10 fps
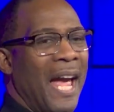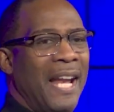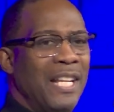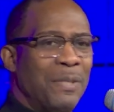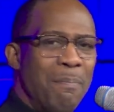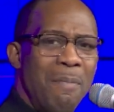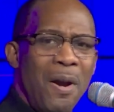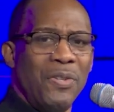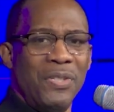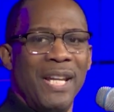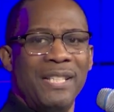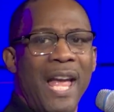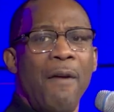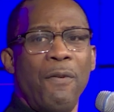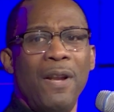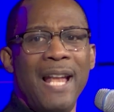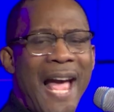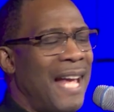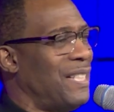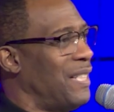and his mercy is
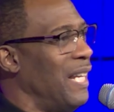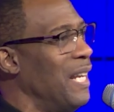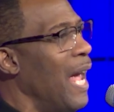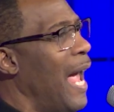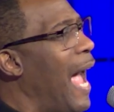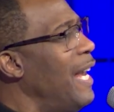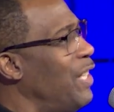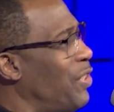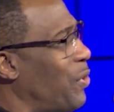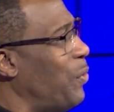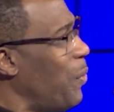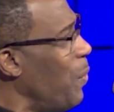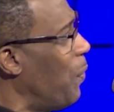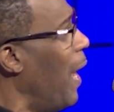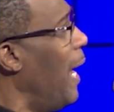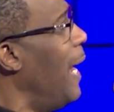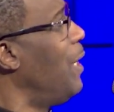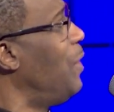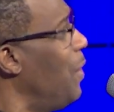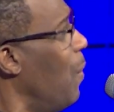everlasting, and his truth
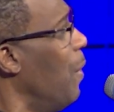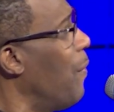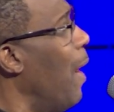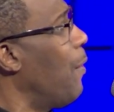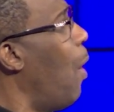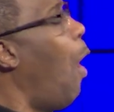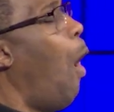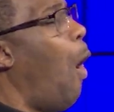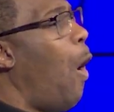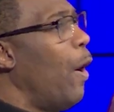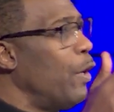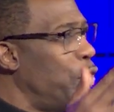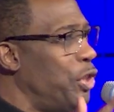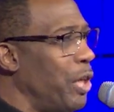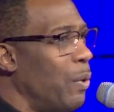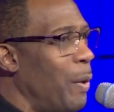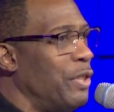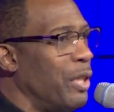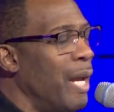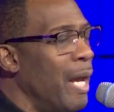endureth to all
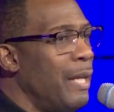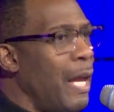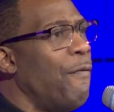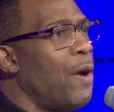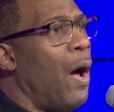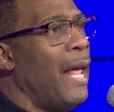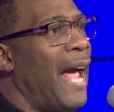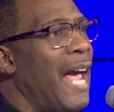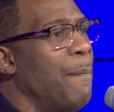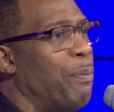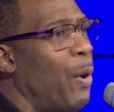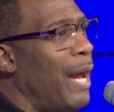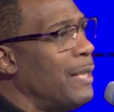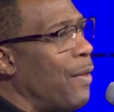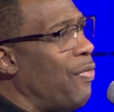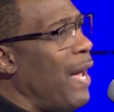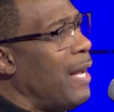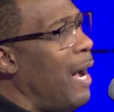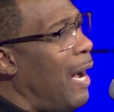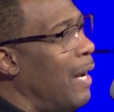generations. Give God a hand praise and thank
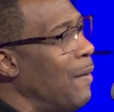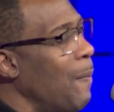God.